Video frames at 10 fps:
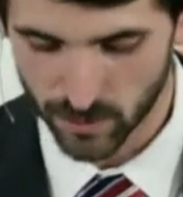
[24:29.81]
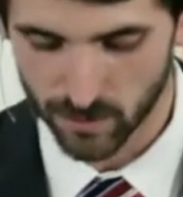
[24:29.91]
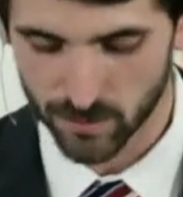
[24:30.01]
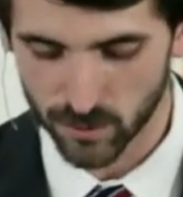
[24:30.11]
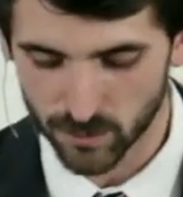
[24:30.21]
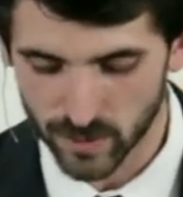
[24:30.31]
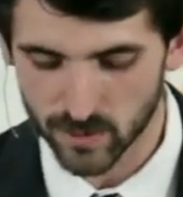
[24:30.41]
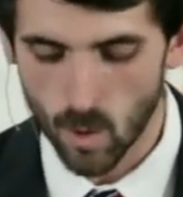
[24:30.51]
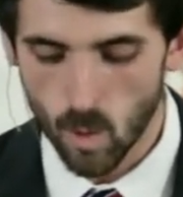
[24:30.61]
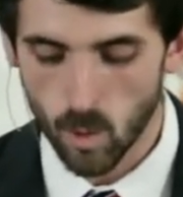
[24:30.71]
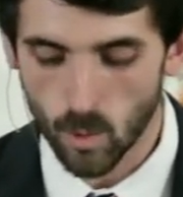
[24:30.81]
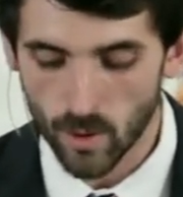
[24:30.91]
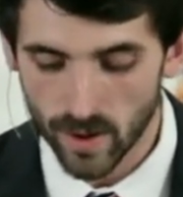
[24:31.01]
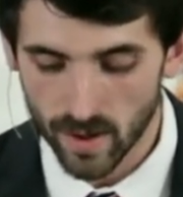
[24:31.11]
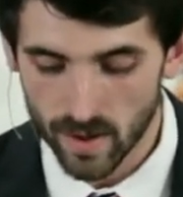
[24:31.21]
The first one is
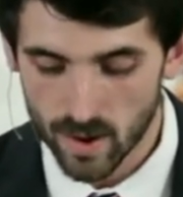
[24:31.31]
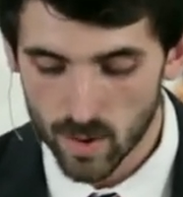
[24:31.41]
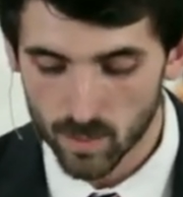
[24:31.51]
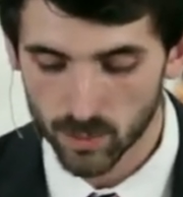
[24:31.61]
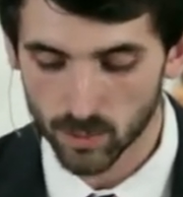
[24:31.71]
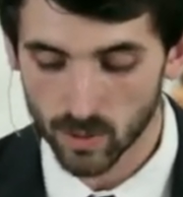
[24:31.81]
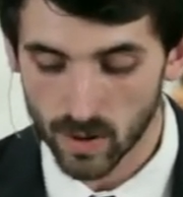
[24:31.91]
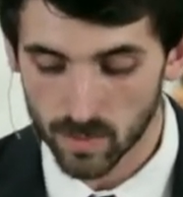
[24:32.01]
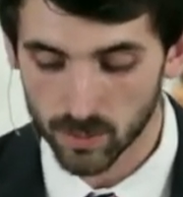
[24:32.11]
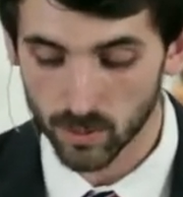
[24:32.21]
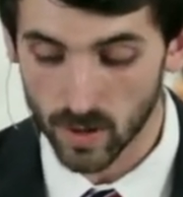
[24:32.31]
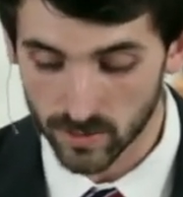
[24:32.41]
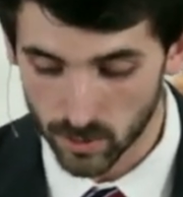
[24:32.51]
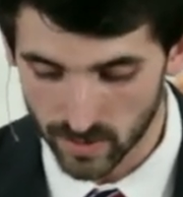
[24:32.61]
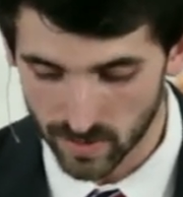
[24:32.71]
hoi
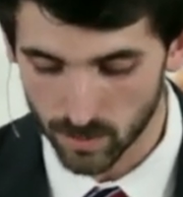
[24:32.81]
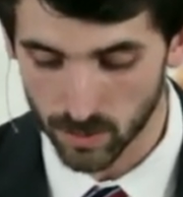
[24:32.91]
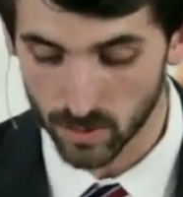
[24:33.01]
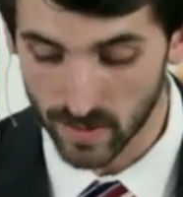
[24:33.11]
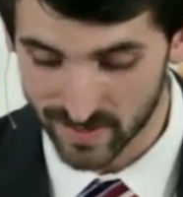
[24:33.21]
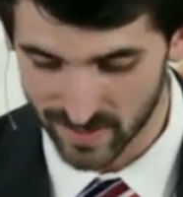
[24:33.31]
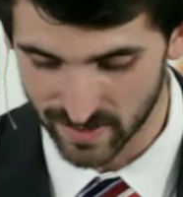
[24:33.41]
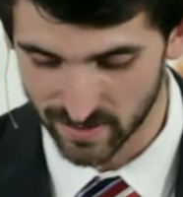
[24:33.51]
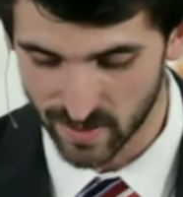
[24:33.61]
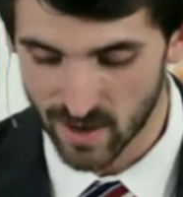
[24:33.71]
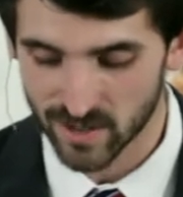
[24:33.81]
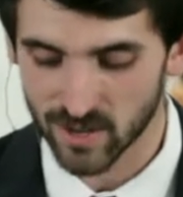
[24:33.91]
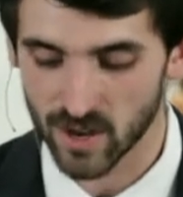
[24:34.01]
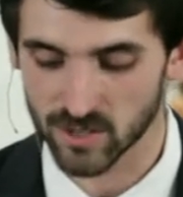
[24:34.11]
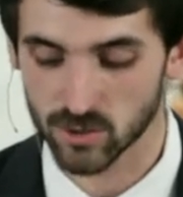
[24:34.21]
plantis
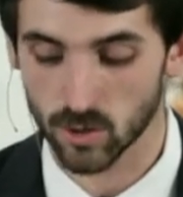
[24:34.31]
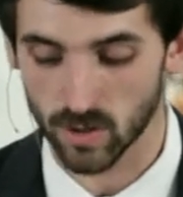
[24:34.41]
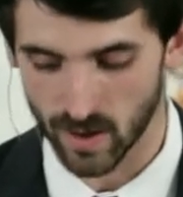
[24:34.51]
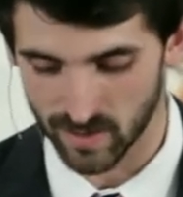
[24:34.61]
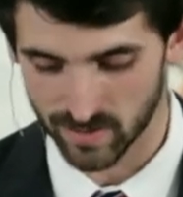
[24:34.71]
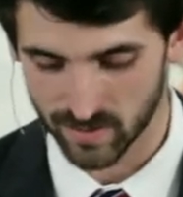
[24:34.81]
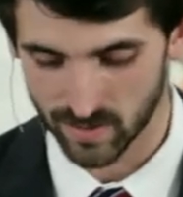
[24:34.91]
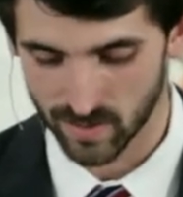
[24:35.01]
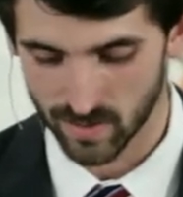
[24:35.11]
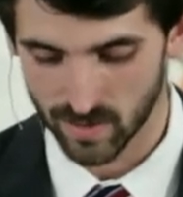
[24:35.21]
tostolos.